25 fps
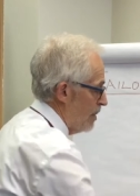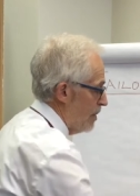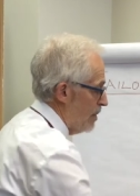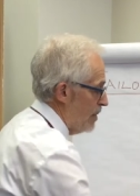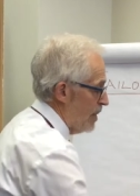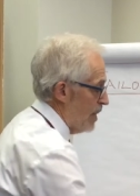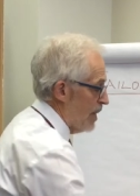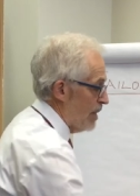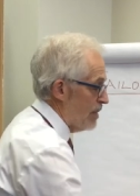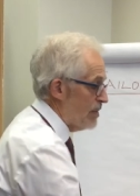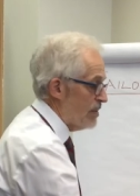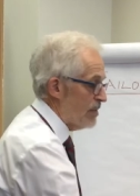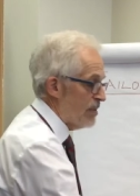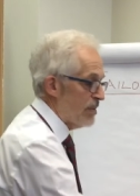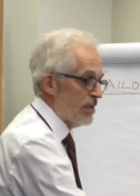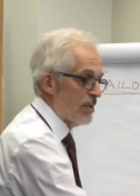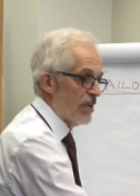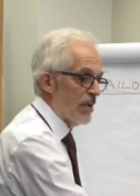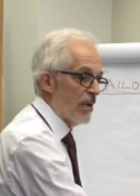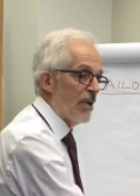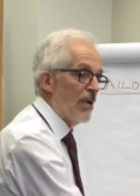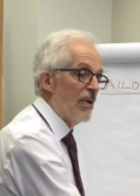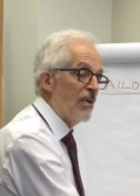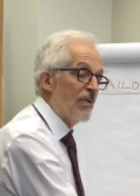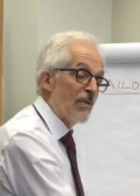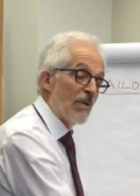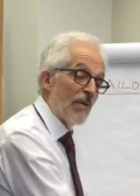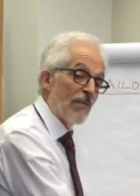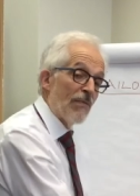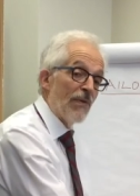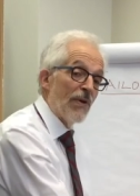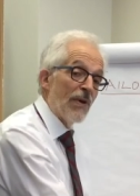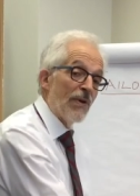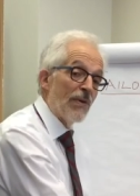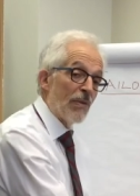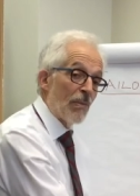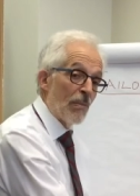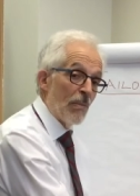This is the
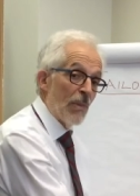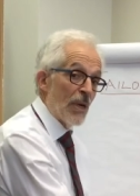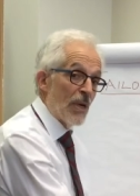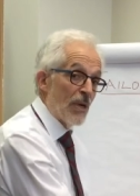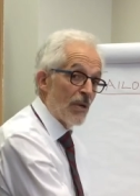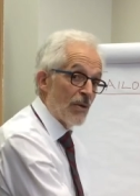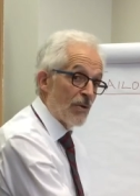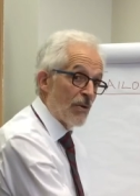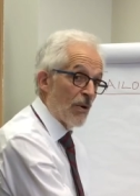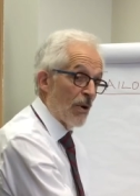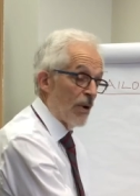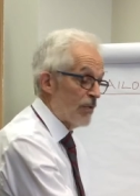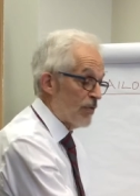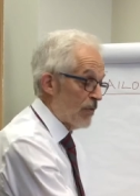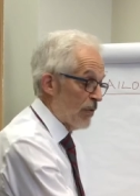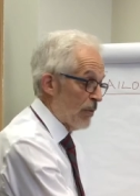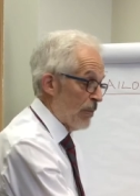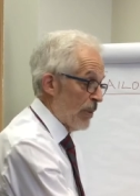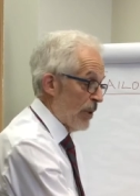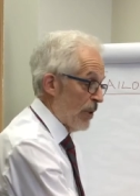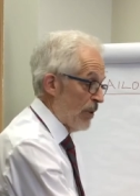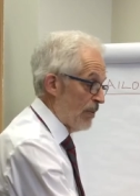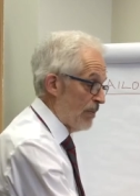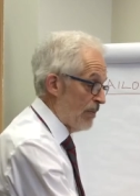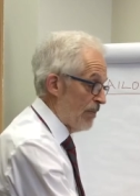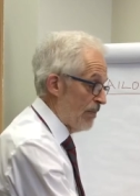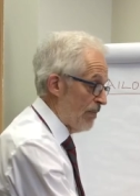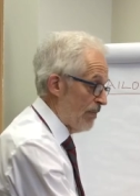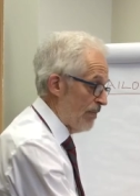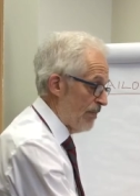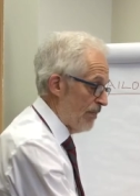fifth metatarsal bone.